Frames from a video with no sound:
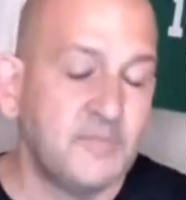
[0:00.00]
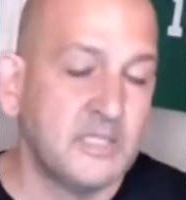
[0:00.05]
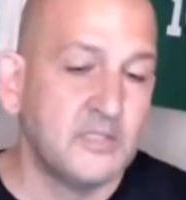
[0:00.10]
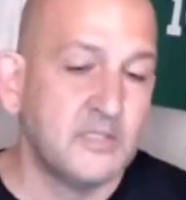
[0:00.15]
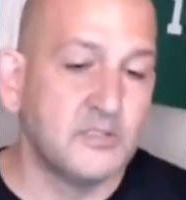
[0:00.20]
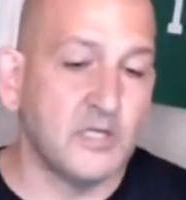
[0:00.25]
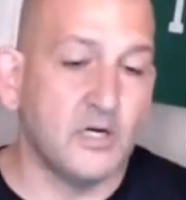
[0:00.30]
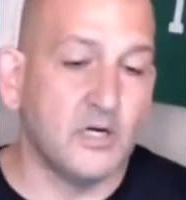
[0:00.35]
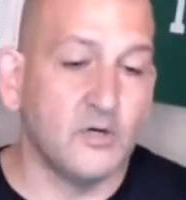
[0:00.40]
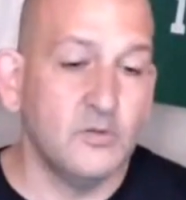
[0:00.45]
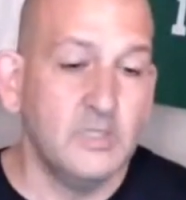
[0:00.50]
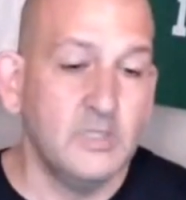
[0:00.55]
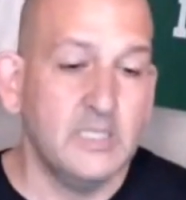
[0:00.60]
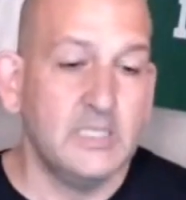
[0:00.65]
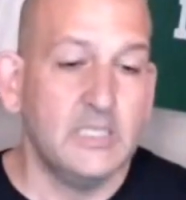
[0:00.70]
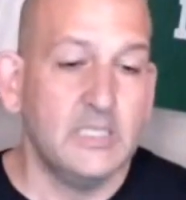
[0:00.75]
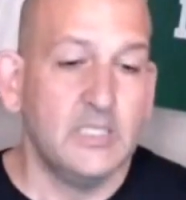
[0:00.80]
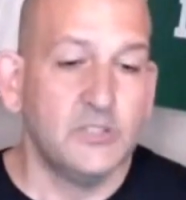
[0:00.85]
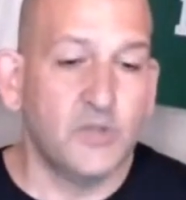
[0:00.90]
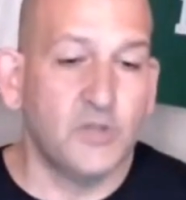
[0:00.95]
So
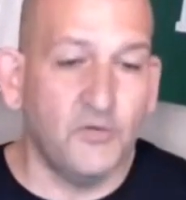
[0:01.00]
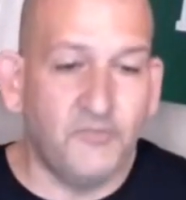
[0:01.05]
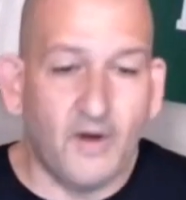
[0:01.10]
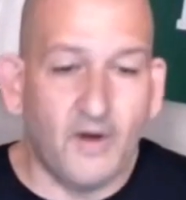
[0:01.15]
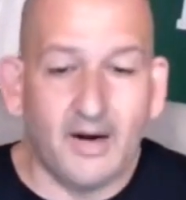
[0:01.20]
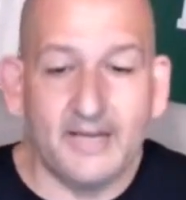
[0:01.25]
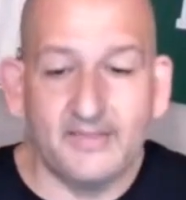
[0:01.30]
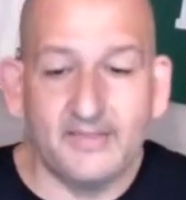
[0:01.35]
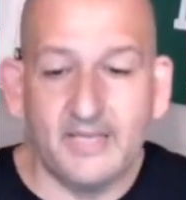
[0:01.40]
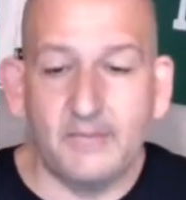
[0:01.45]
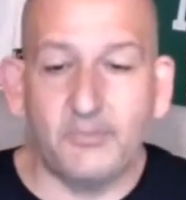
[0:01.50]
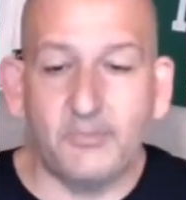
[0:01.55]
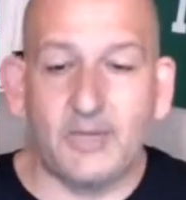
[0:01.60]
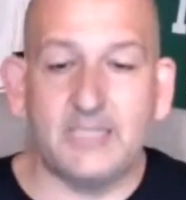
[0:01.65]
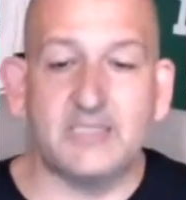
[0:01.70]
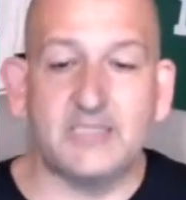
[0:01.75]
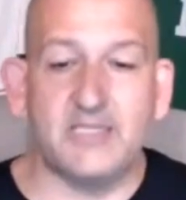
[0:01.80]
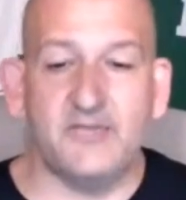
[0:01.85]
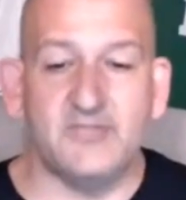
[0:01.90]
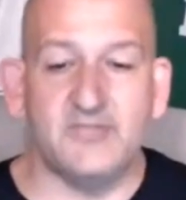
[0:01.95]
far, I think Brad
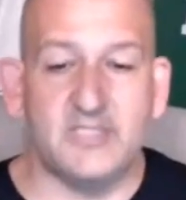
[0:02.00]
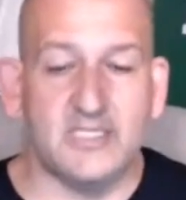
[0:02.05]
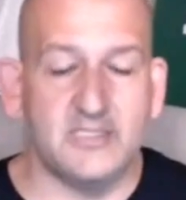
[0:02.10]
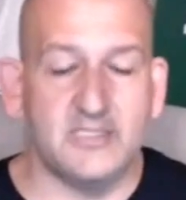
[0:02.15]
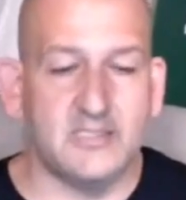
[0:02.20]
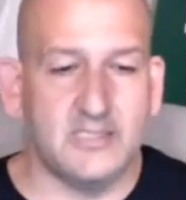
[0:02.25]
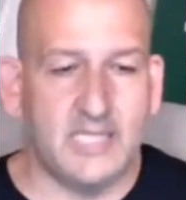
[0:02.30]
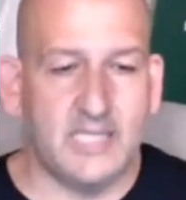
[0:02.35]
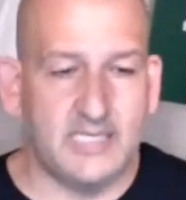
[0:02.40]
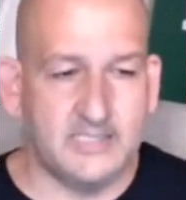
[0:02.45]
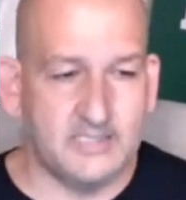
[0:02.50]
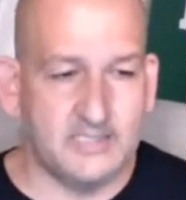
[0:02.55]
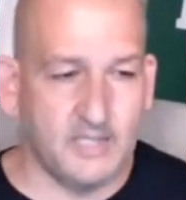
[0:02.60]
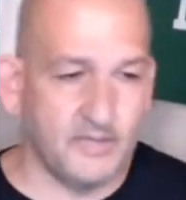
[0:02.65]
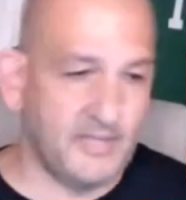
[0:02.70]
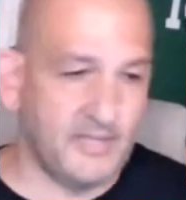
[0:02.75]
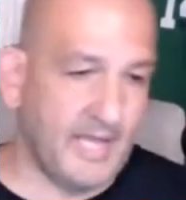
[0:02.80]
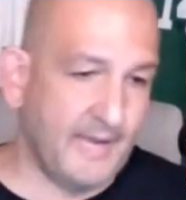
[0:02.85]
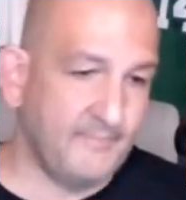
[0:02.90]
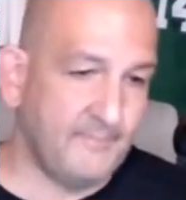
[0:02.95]
Stevens has
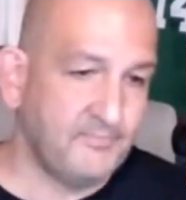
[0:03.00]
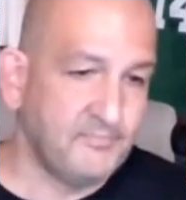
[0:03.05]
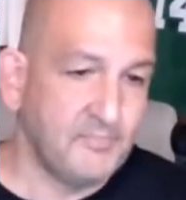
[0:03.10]
done that.